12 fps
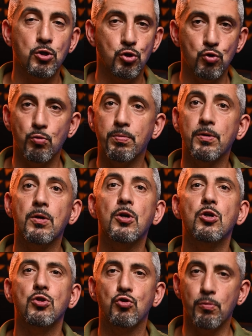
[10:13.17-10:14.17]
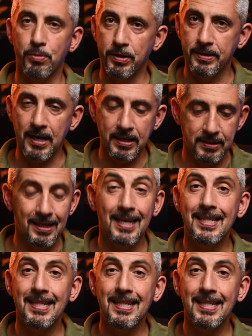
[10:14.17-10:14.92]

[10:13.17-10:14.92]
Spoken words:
super, super enticing.